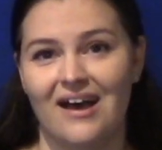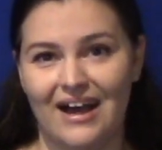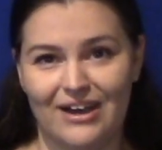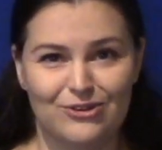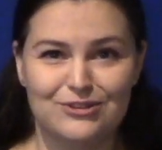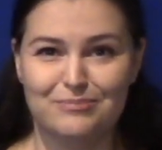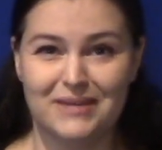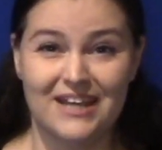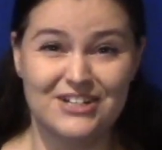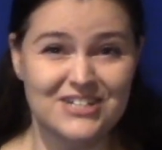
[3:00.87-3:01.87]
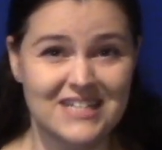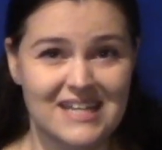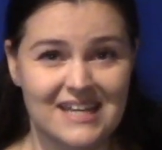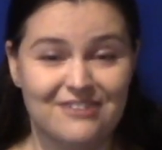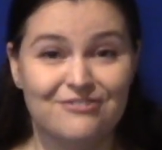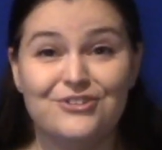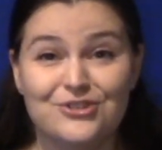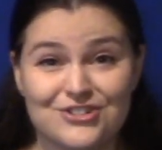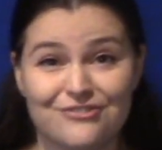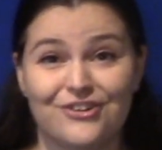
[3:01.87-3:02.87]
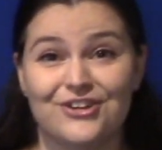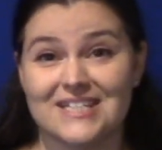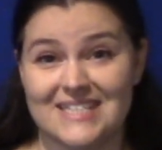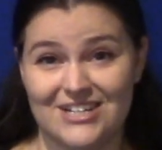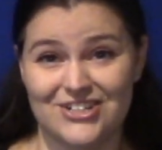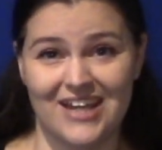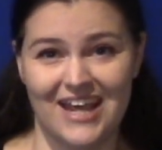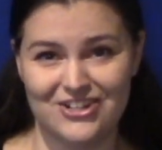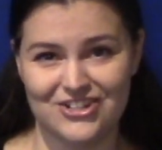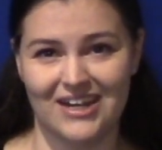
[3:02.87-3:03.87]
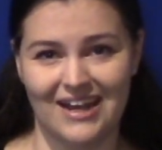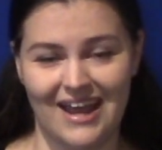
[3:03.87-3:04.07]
I hold a PhD in future-focused education,